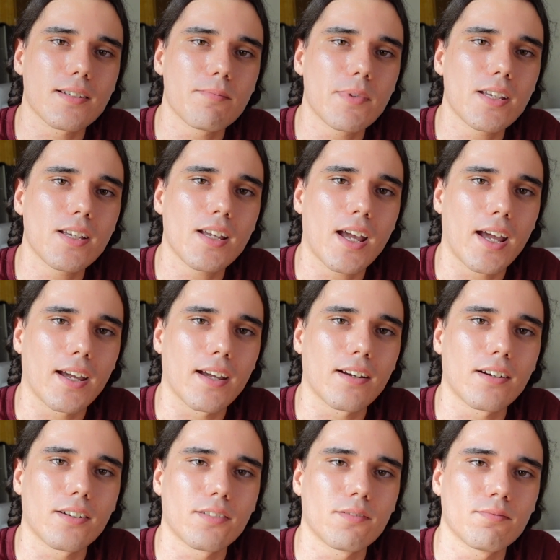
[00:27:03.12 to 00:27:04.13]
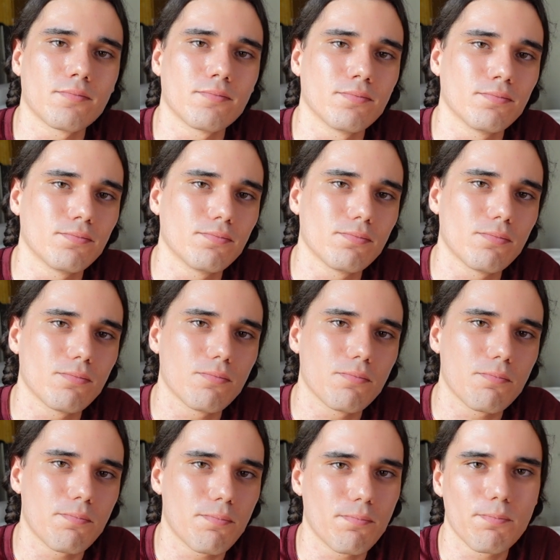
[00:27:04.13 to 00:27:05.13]
me, and
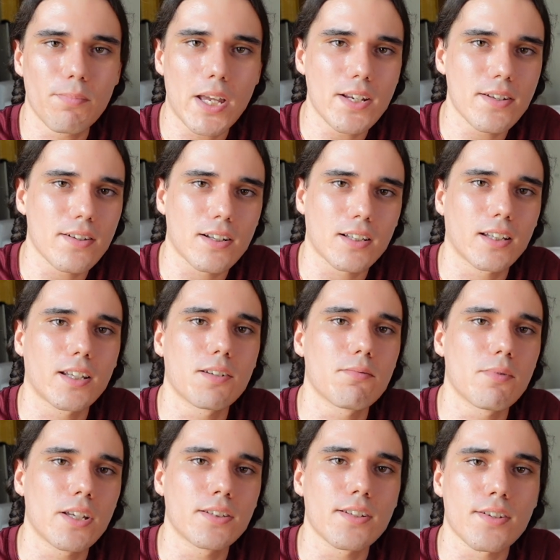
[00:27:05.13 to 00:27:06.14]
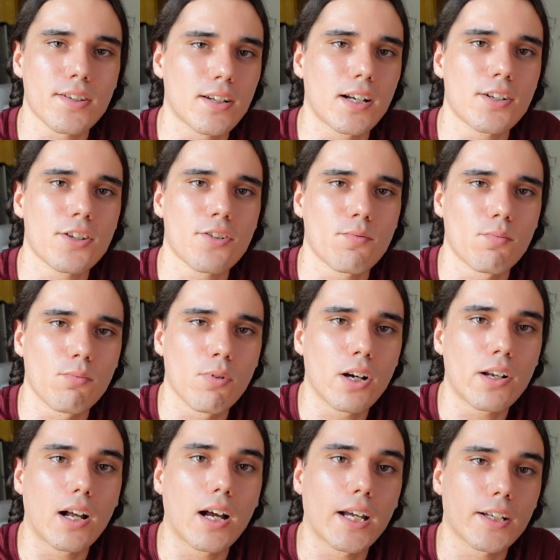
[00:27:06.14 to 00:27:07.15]
basically we discussed
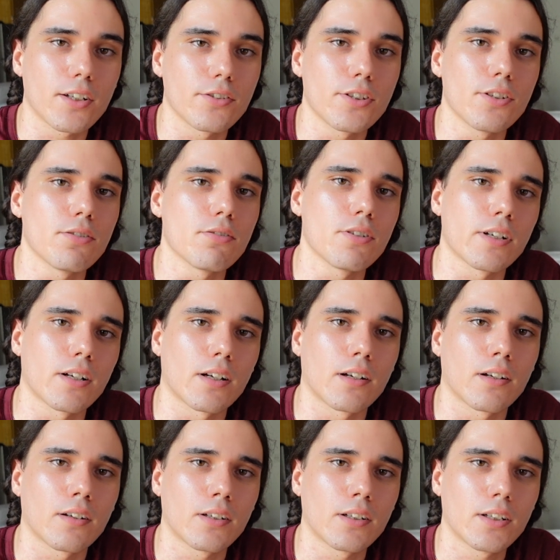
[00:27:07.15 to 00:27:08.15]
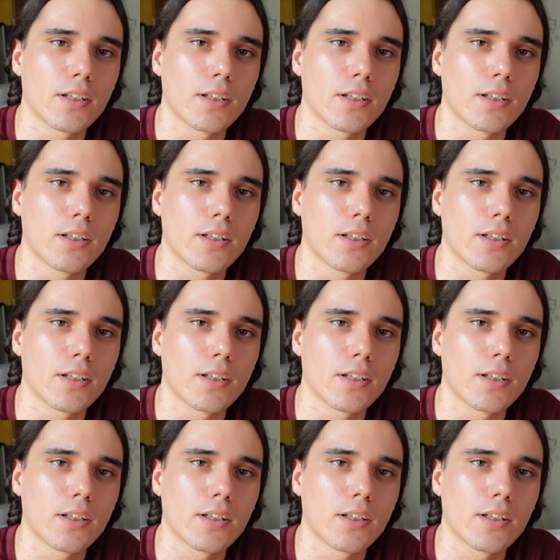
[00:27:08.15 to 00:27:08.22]
what I could do to